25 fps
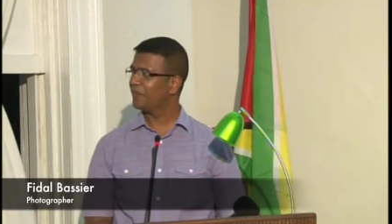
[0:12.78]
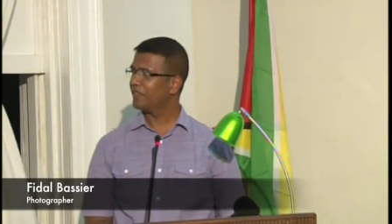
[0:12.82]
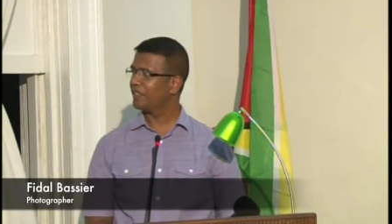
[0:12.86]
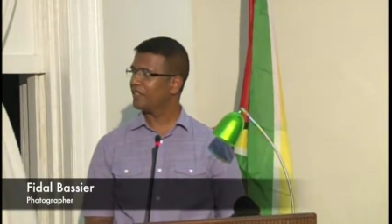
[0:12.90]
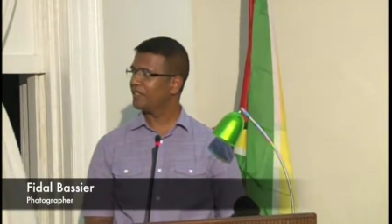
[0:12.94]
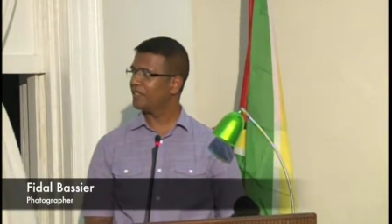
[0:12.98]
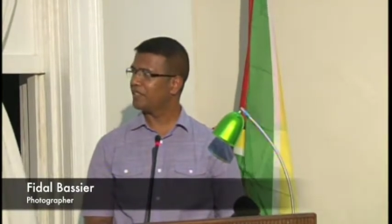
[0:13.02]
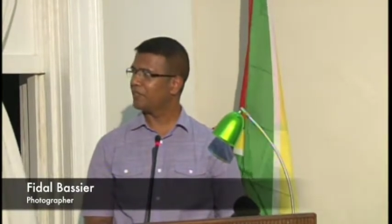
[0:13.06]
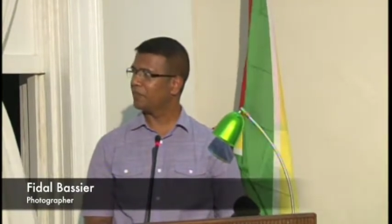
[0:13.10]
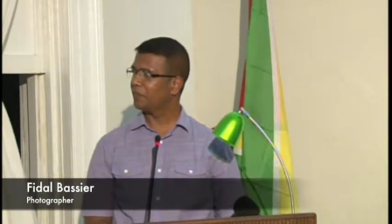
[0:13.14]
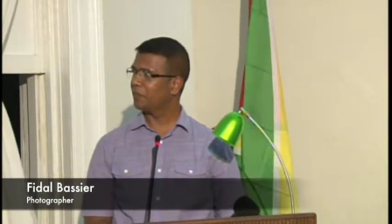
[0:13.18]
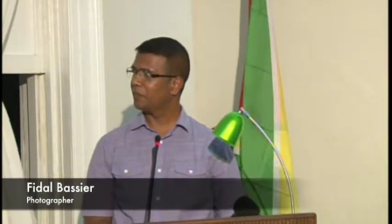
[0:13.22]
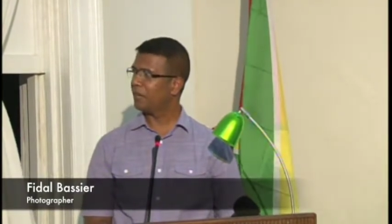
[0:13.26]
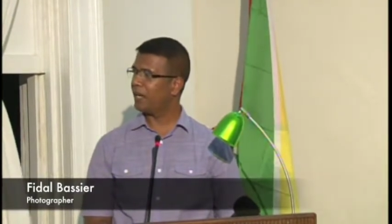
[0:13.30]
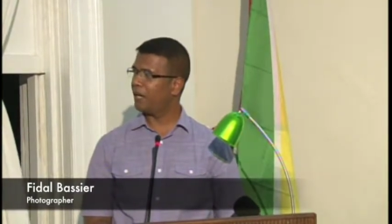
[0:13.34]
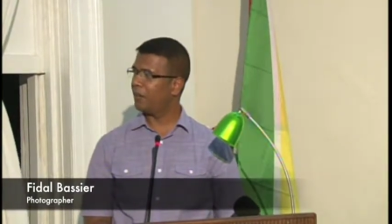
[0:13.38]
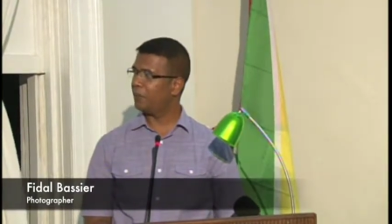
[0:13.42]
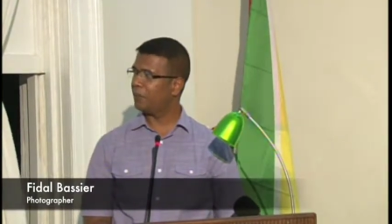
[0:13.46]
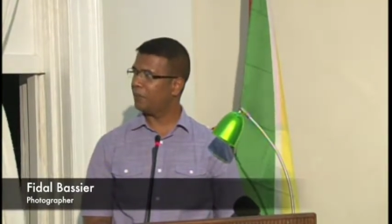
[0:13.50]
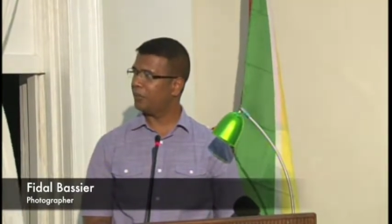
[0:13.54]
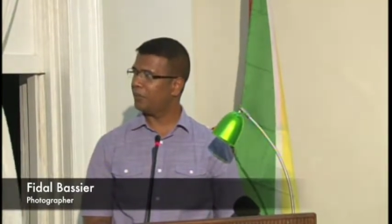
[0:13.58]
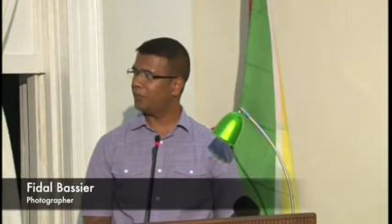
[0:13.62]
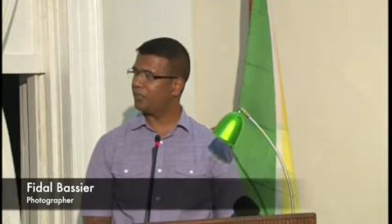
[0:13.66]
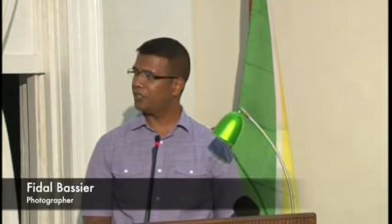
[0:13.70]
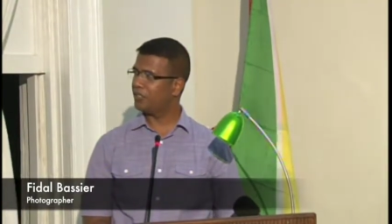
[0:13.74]
So
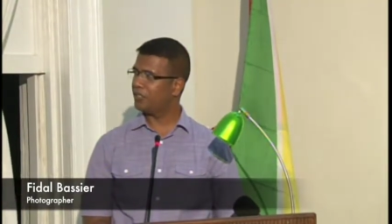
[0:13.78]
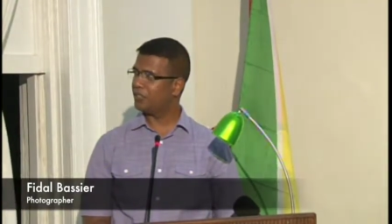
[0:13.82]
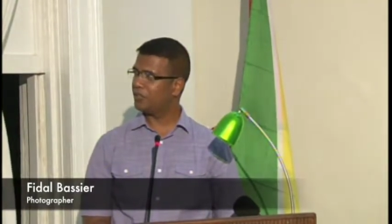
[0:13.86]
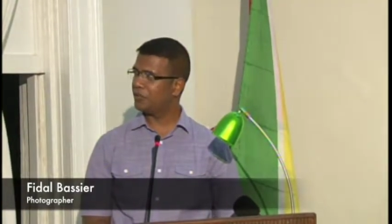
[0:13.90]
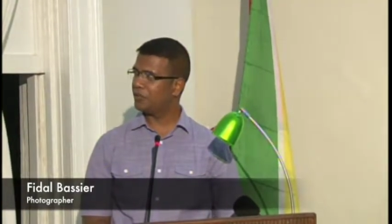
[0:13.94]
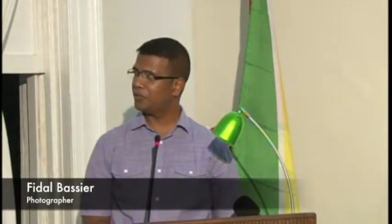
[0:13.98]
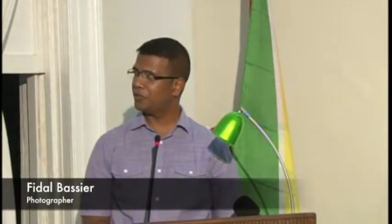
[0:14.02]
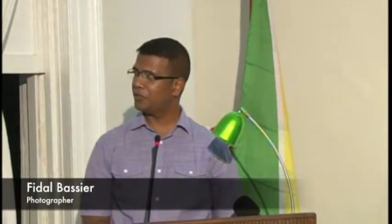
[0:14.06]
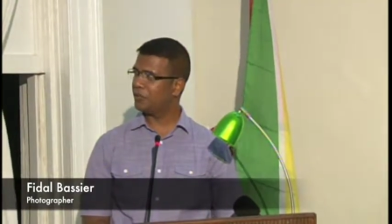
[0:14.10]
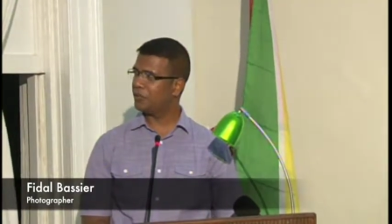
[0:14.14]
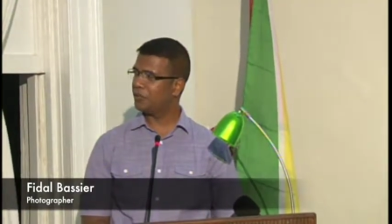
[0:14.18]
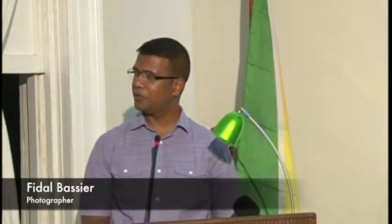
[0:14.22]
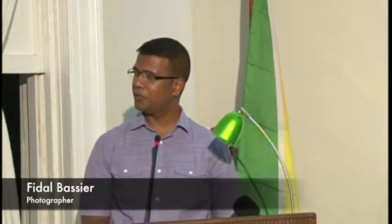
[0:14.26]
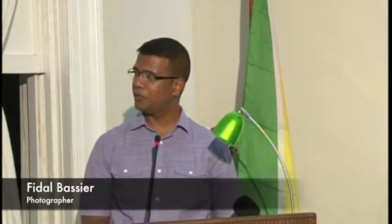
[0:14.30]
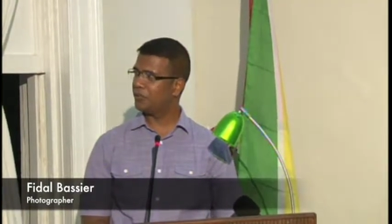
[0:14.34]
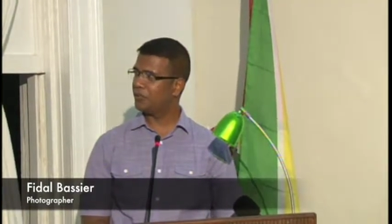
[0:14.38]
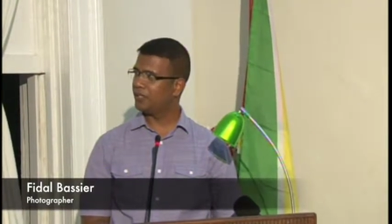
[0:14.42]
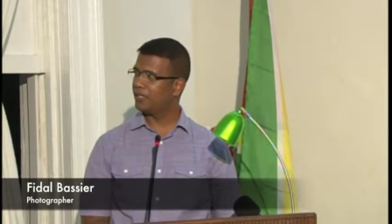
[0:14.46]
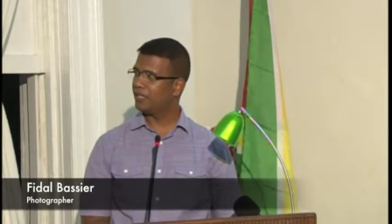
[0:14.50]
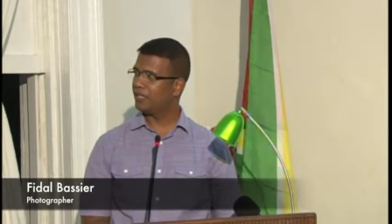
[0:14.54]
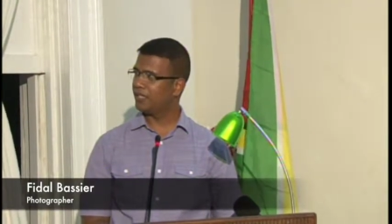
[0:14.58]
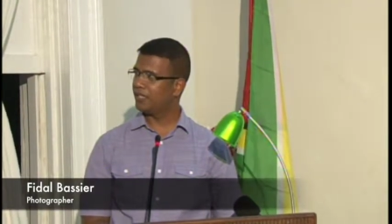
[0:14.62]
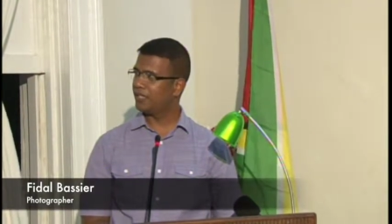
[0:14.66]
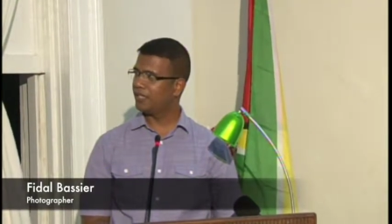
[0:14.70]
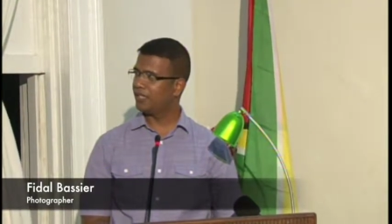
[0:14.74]
my approach to
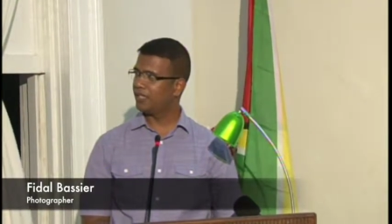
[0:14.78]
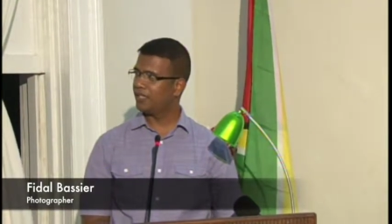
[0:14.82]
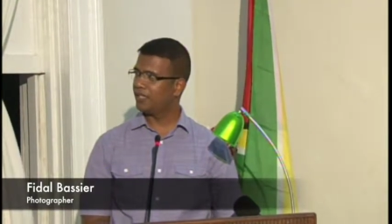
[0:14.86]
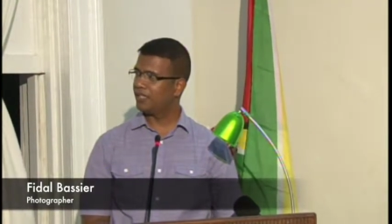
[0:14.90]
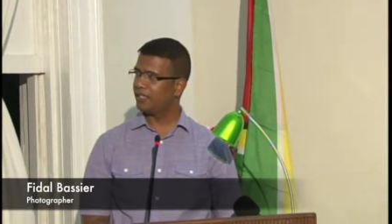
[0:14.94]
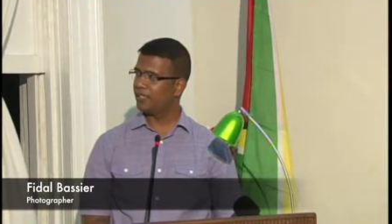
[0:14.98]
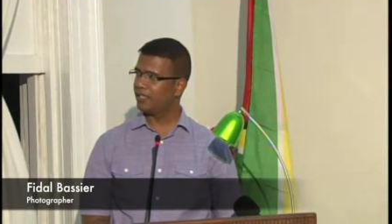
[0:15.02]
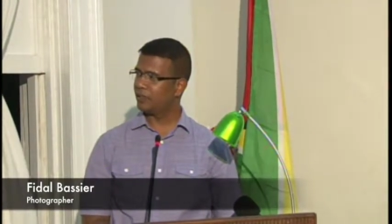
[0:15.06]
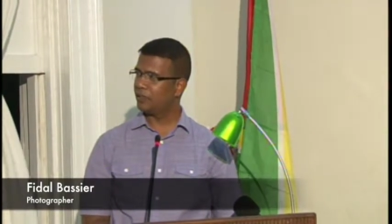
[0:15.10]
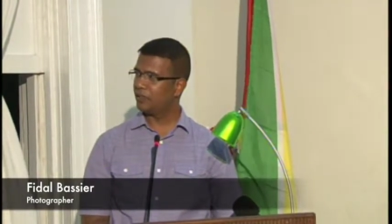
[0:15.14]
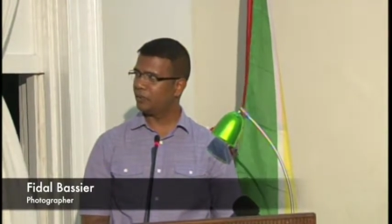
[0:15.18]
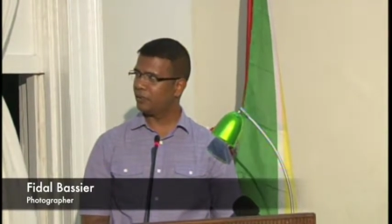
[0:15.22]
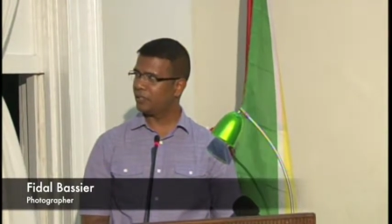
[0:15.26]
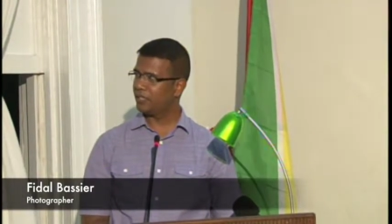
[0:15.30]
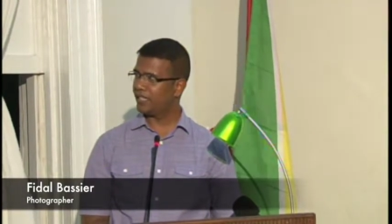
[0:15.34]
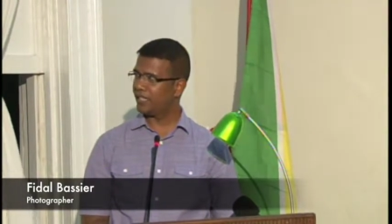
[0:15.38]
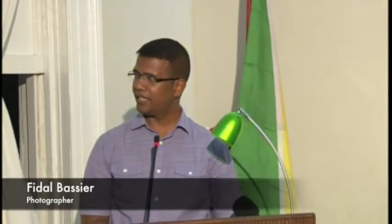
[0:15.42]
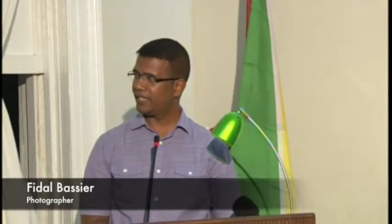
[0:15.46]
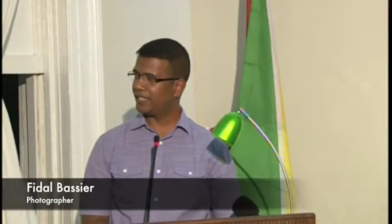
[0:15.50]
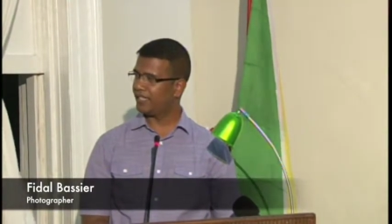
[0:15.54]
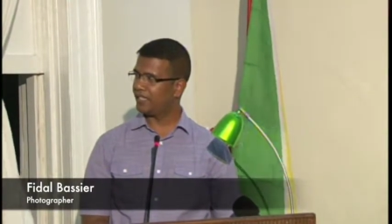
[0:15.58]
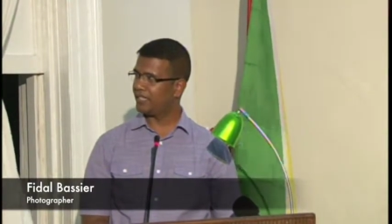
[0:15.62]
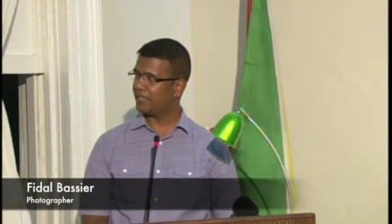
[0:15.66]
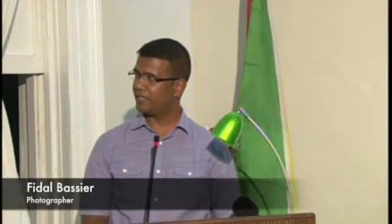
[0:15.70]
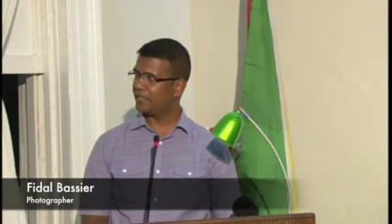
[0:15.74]
the
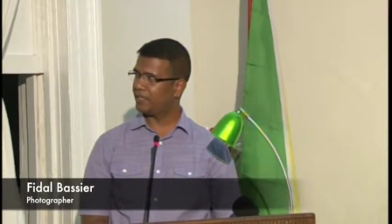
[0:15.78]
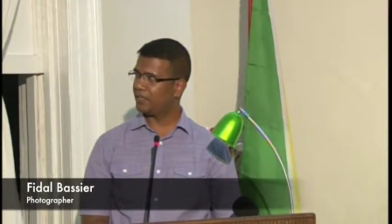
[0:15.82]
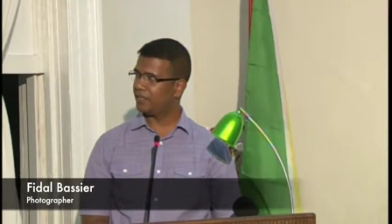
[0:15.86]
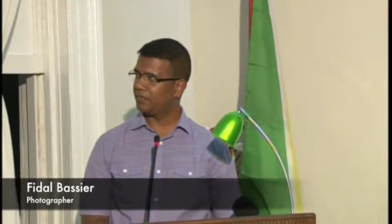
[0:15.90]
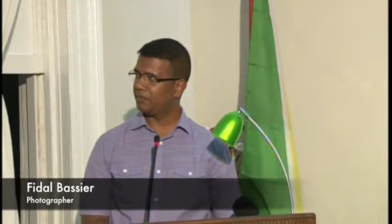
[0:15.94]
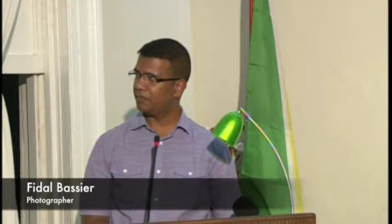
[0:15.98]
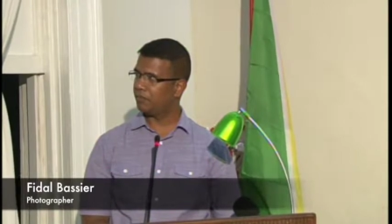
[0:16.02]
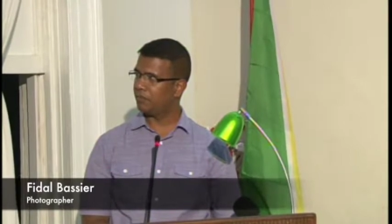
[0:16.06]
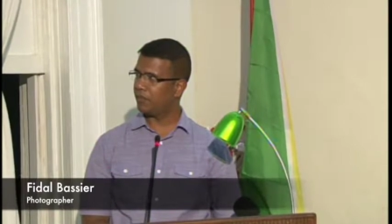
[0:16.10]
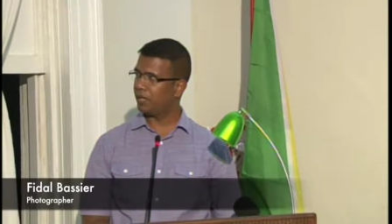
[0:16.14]
protests,